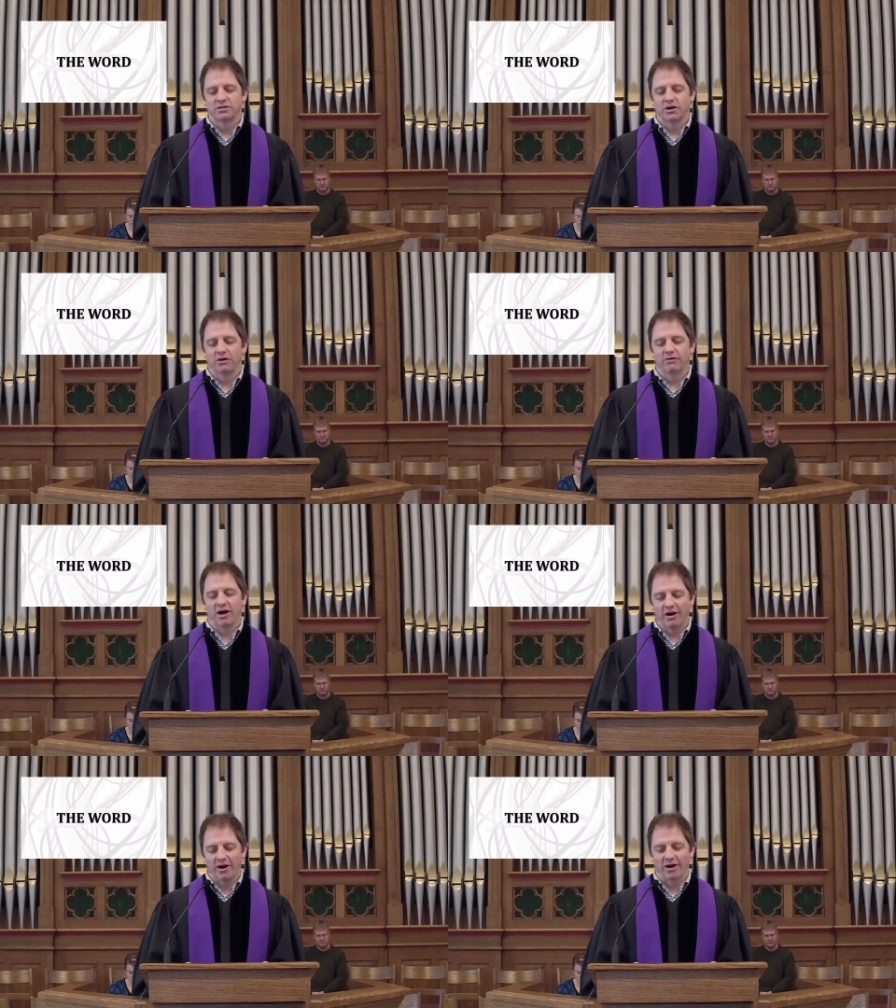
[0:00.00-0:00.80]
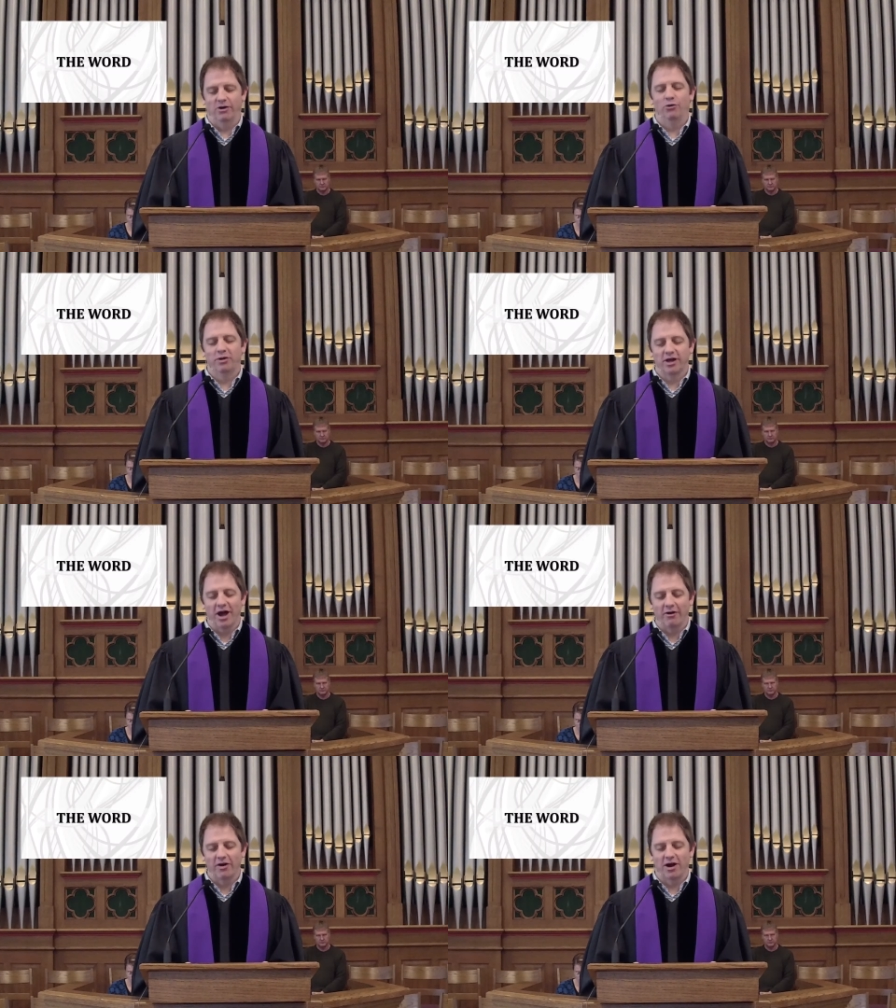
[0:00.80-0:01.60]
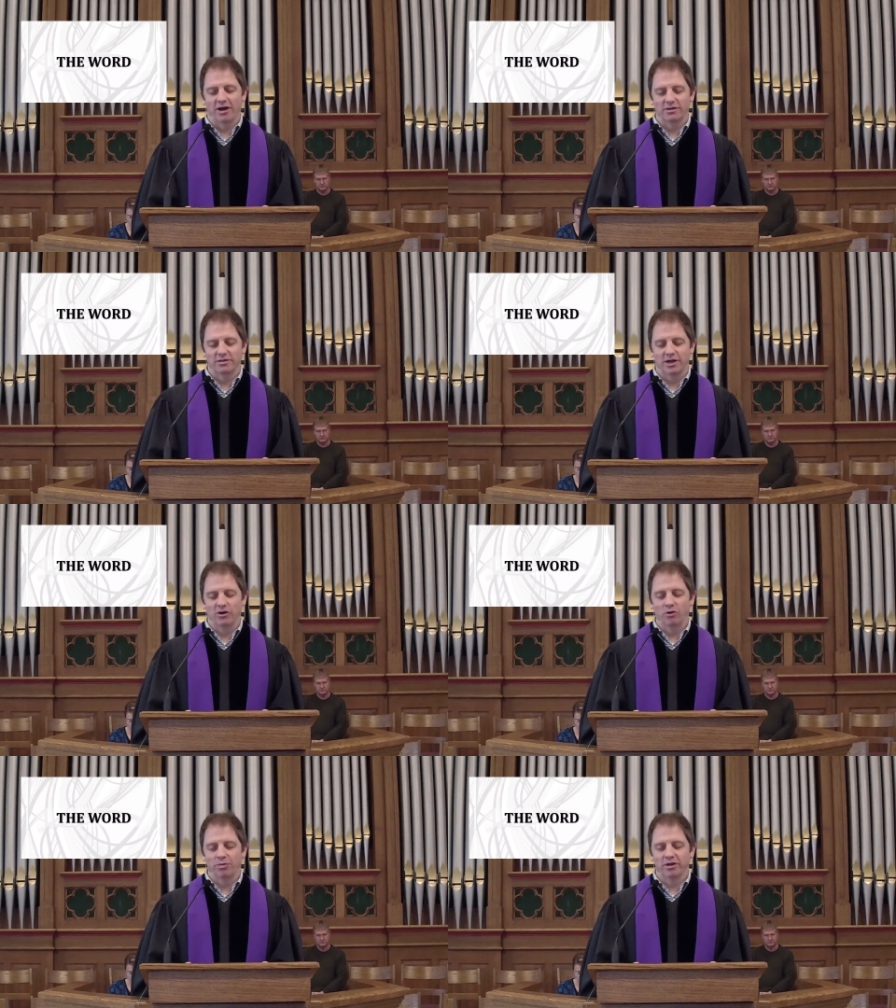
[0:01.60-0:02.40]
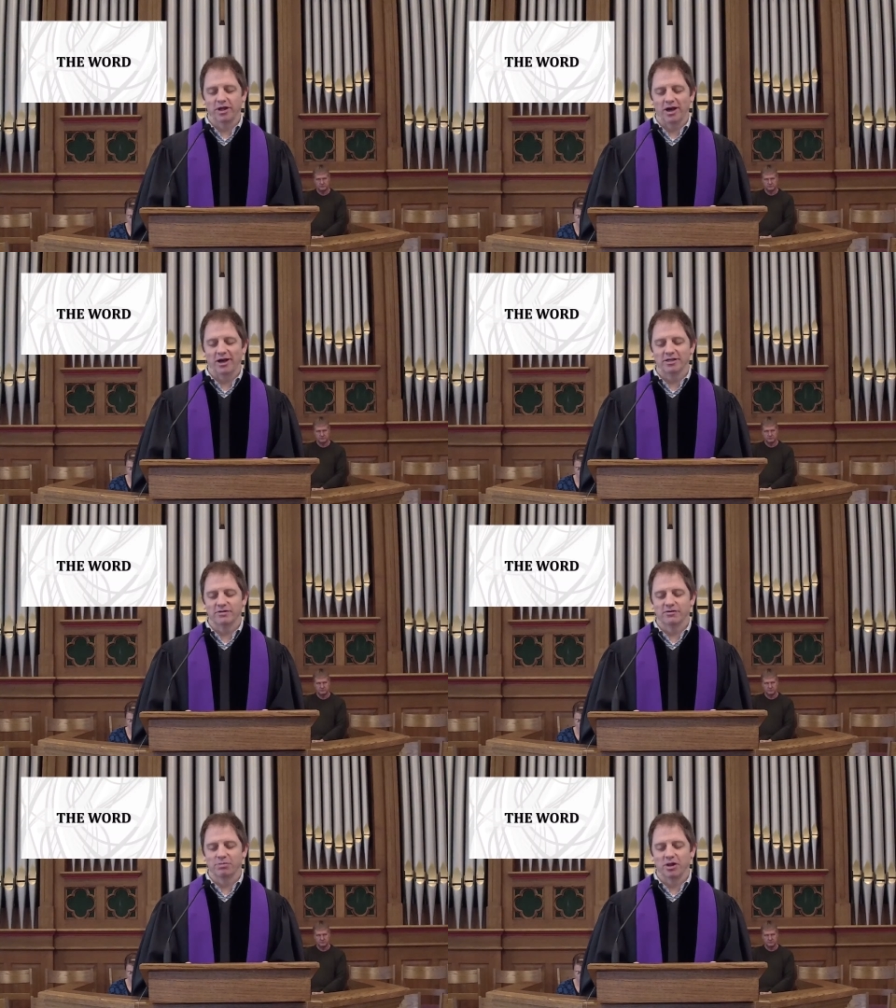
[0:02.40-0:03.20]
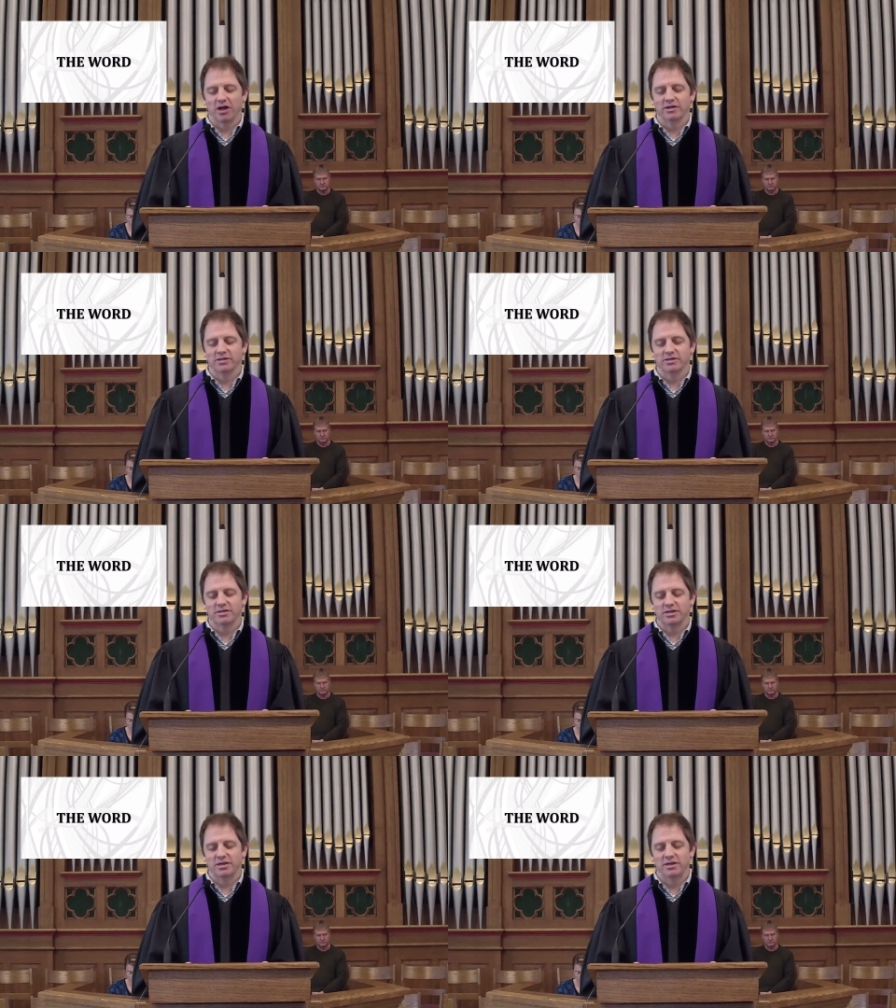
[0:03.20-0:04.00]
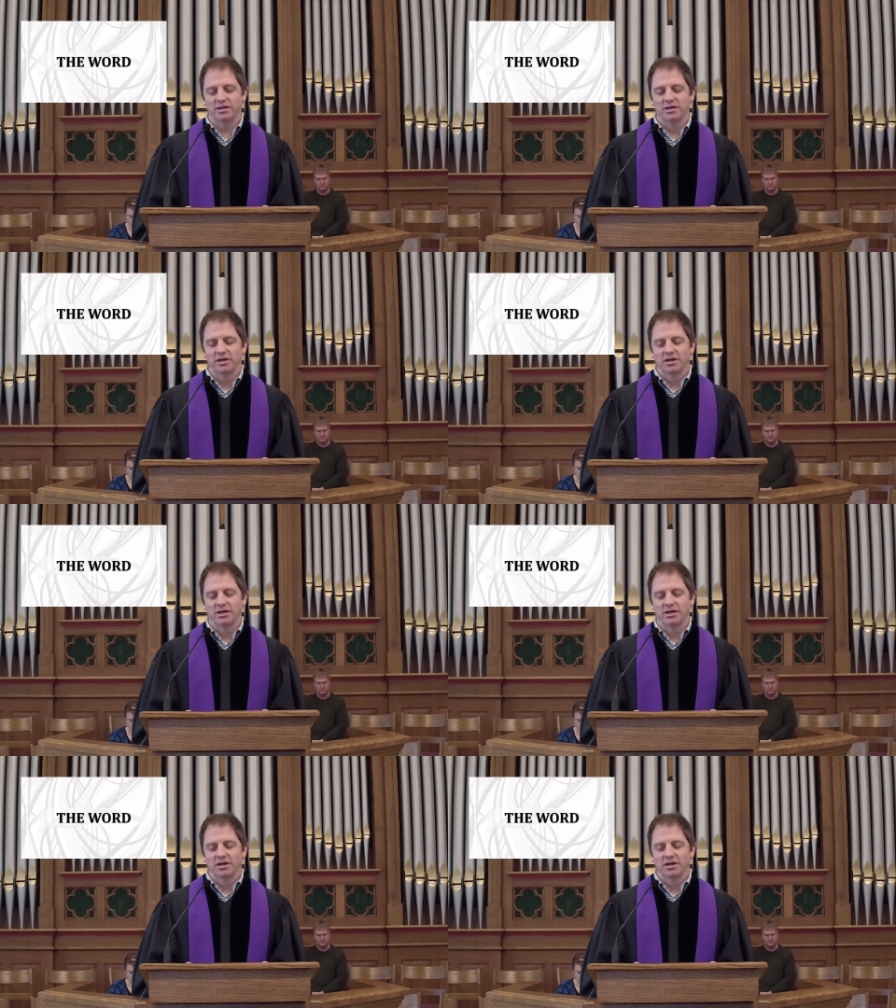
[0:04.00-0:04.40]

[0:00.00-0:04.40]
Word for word: of our opening our eyes and opening the eyes of the blind to see